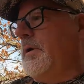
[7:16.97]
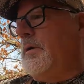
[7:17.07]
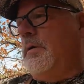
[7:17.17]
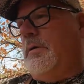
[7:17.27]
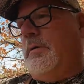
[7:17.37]
to be
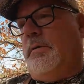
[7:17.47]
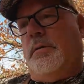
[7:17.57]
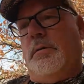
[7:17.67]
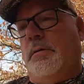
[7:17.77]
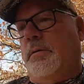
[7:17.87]

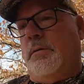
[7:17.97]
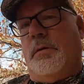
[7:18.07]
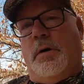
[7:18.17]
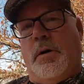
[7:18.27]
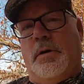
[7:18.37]

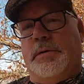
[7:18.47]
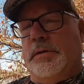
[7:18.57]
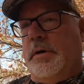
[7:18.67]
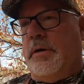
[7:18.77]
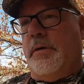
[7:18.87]
hard
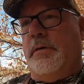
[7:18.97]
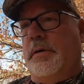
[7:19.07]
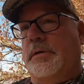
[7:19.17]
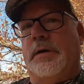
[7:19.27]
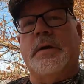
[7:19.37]
sitting here in
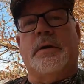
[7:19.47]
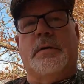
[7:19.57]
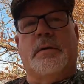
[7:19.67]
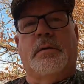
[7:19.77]
this heat.